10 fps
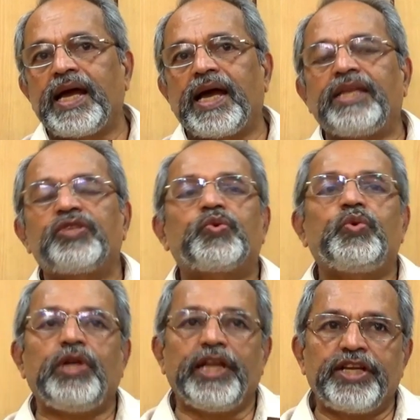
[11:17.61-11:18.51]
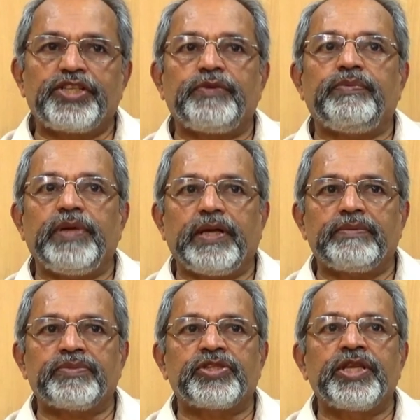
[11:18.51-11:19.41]
and school leadership
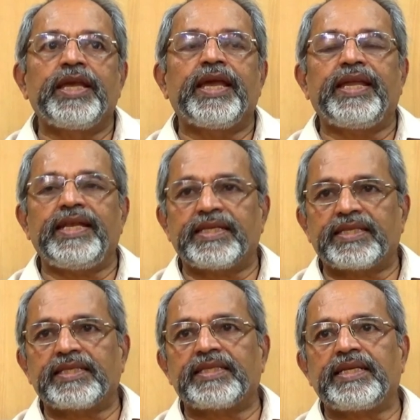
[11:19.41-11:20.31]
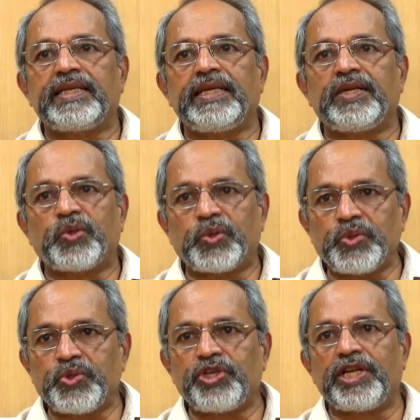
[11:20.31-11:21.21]
becomes a necessary
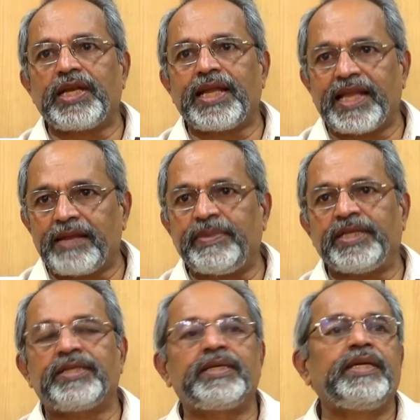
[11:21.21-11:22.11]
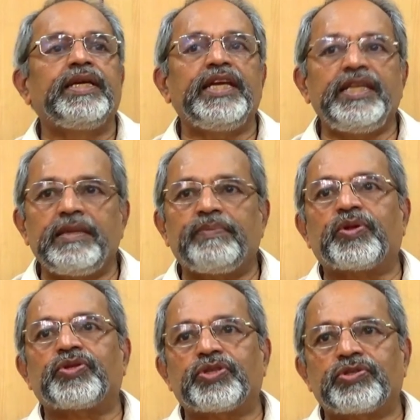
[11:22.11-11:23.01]
crucial element in the
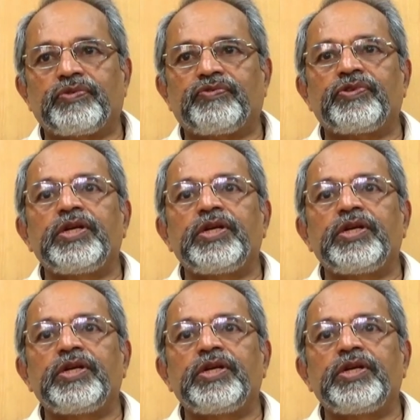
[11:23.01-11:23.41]
process of